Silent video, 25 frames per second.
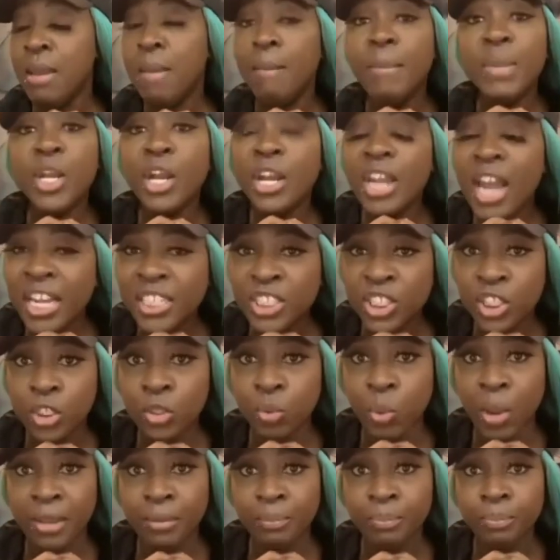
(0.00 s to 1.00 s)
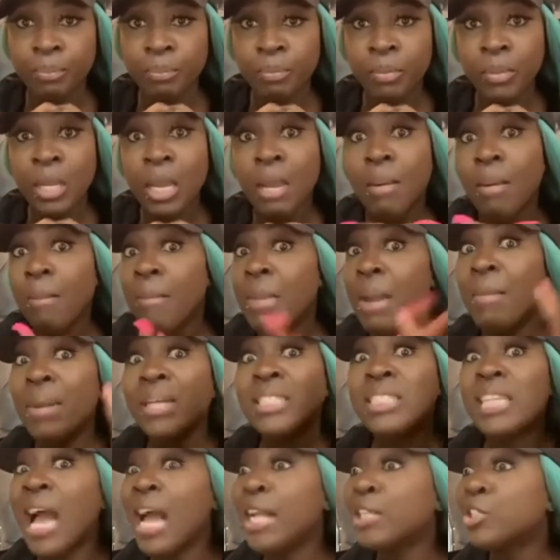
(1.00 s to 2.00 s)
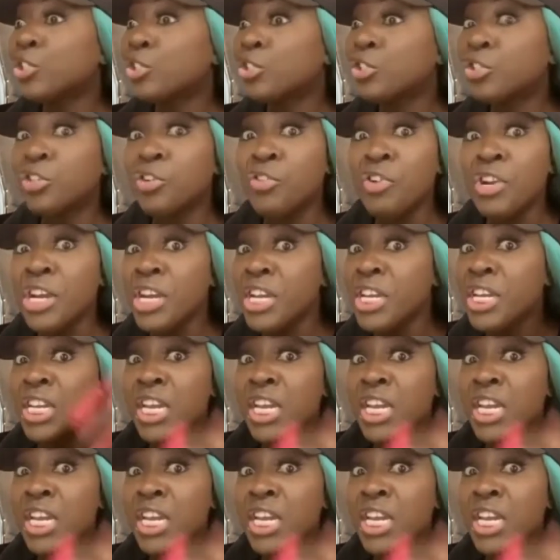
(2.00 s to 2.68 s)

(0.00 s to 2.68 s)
Me no dash it way. Remember say 3